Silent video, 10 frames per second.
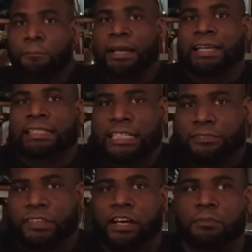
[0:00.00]
But in
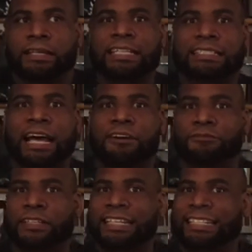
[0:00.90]
this film, he's
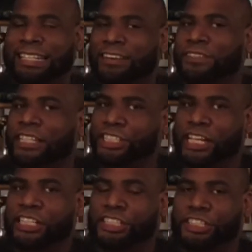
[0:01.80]
not really given the
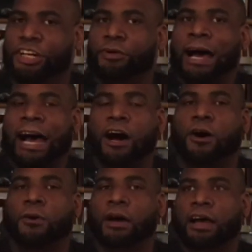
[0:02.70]
chance to show
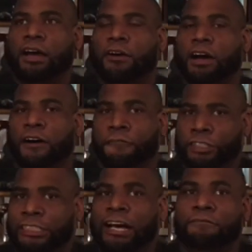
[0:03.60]
how a
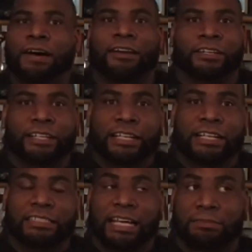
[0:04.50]
versatile fighter he
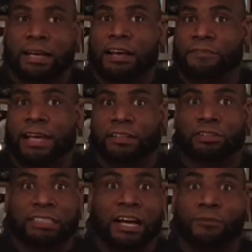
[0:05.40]
is. As a matter of fact, the
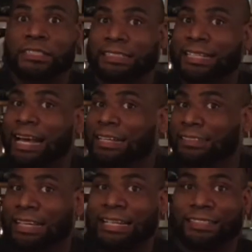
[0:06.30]
only time we see
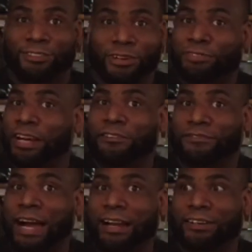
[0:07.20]
Godzilla as a great, great
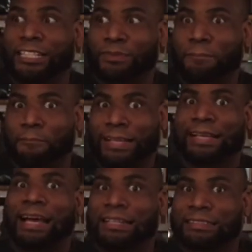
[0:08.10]
fighter is when
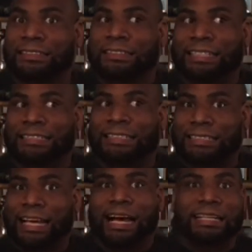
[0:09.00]
Mechagodzilla is
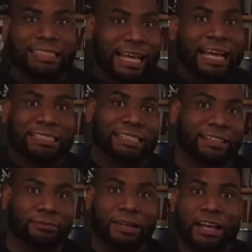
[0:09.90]
disguised as
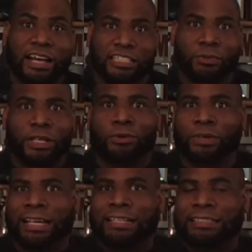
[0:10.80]
him. So we
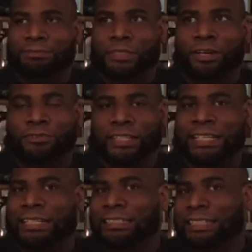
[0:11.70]
don't really
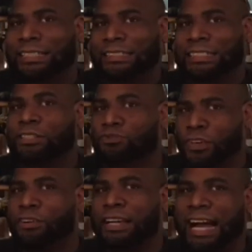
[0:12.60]
get a chance to see the
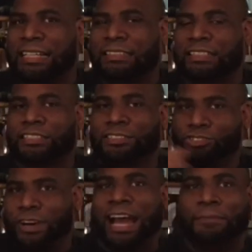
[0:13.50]
real Godzilla
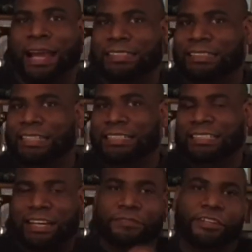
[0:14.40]
scrap as he did in
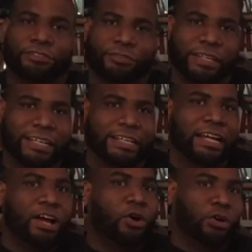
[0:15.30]

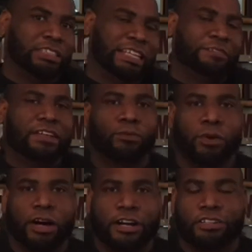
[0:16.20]
73 or
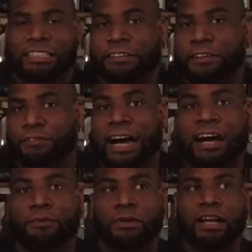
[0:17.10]
71 or
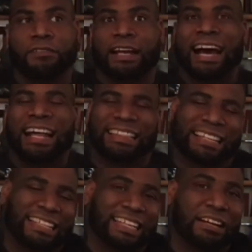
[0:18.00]
75 or whatever. I
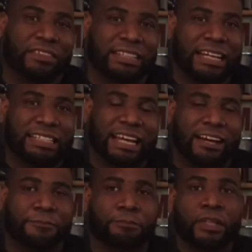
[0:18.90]
think that's kind of a
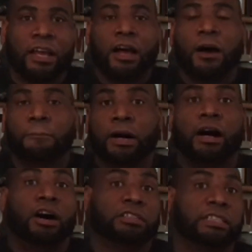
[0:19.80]
letdown.
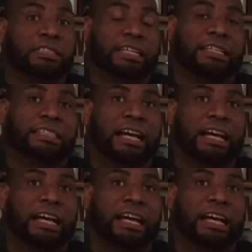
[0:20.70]
But also at the same